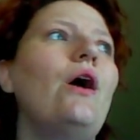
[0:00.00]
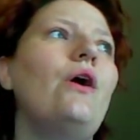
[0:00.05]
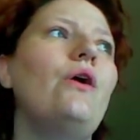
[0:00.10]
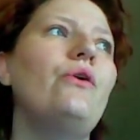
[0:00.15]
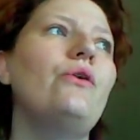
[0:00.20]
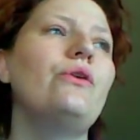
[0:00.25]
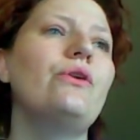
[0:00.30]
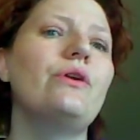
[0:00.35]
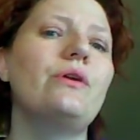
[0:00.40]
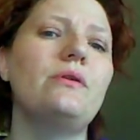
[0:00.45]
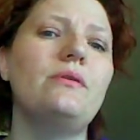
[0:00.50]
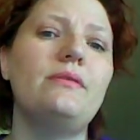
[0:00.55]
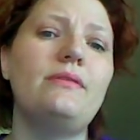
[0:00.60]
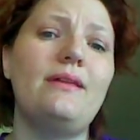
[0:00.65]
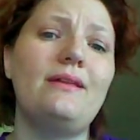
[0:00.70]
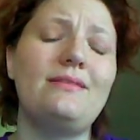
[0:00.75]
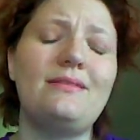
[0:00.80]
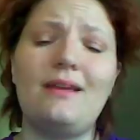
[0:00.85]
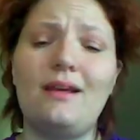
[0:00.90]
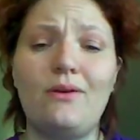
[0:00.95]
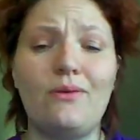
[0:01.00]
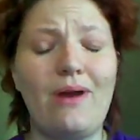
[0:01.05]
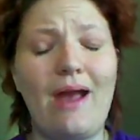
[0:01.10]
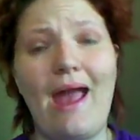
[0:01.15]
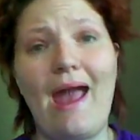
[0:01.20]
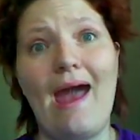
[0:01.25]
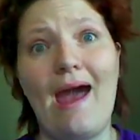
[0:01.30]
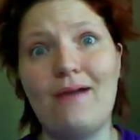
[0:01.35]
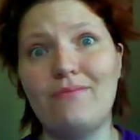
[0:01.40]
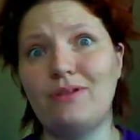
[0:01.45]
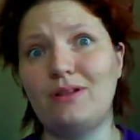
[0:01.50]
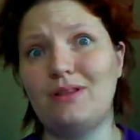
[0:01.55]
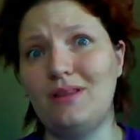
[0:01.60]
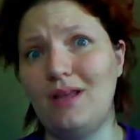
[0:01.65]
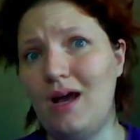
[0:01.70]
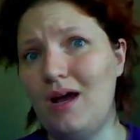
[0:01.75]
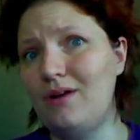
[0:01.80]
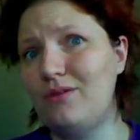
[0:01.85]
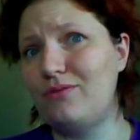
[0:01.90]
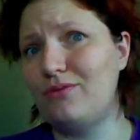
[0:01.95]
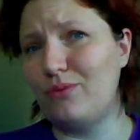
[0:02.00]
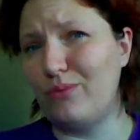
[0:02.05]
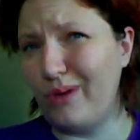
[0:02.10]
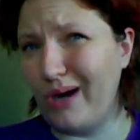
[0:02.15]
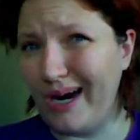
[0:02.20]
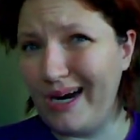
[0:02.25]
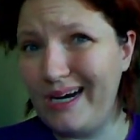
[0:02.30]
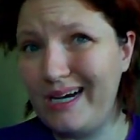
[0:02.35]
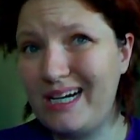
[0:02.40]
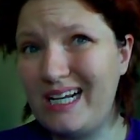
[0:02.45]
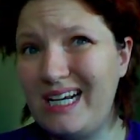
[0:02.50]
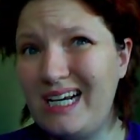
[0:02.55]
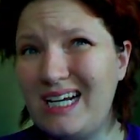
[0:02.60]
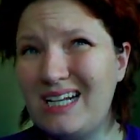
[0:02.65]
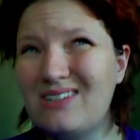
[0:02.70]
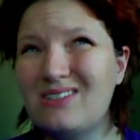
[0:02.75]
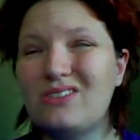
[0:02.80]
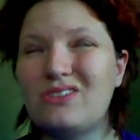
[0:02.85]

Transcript: or that they don't have a lot of variety.